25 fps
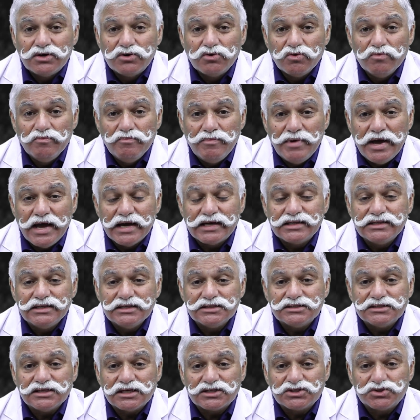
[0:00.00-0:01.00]
to make
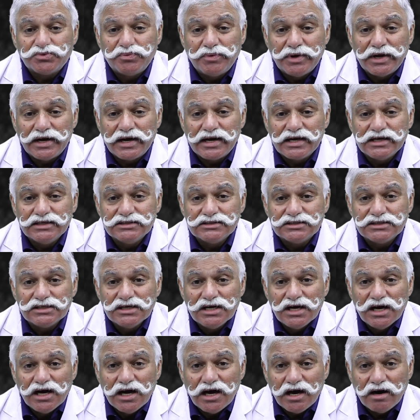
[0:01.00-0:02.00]
this experience
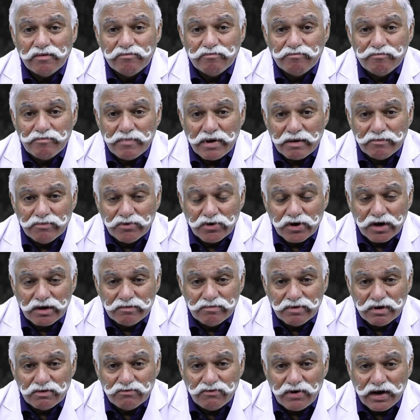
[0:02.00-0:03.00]
a
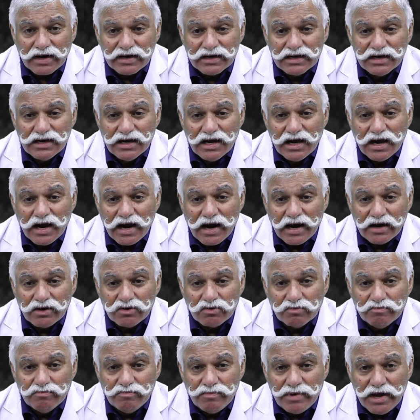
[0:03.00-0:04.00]
memorable one
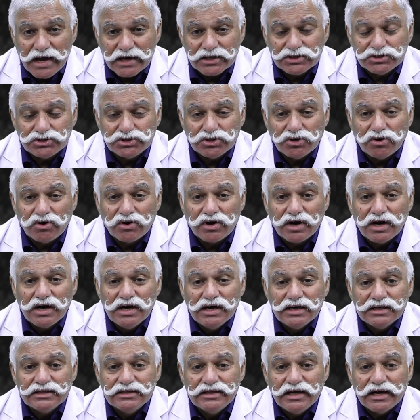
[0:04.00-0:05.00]
and to make sure
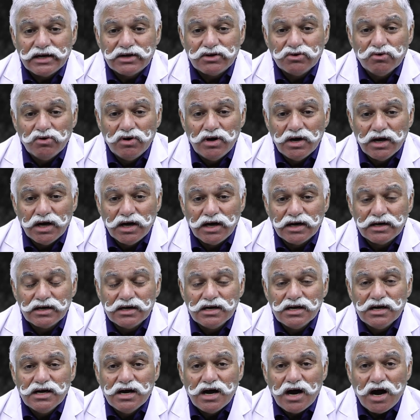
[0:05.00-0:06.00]
that you learn
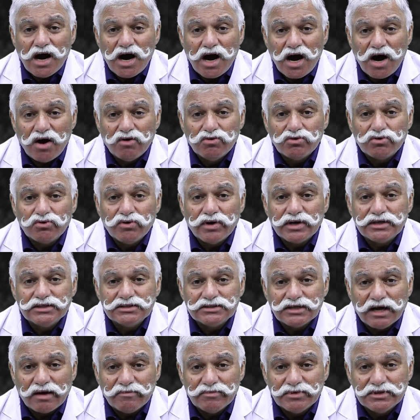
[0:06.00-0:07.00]
how to
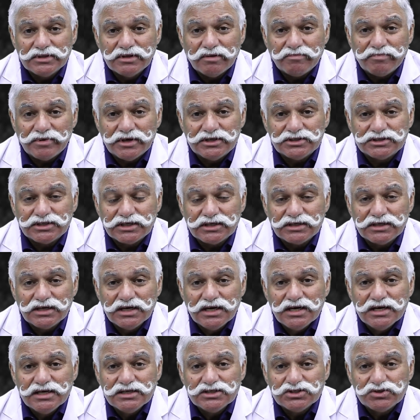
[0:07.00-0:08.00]
examine the patient,
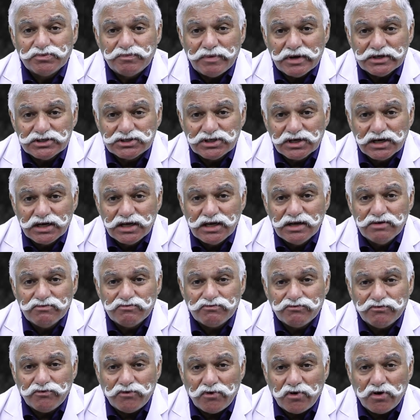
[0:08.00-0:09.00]
especially
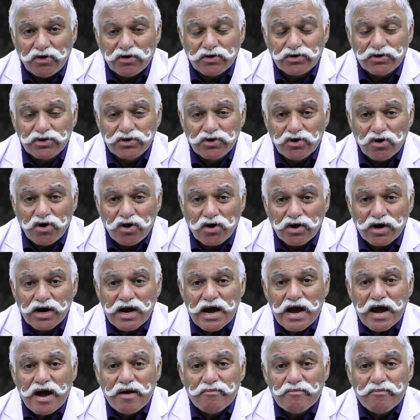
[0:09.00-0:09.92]
for your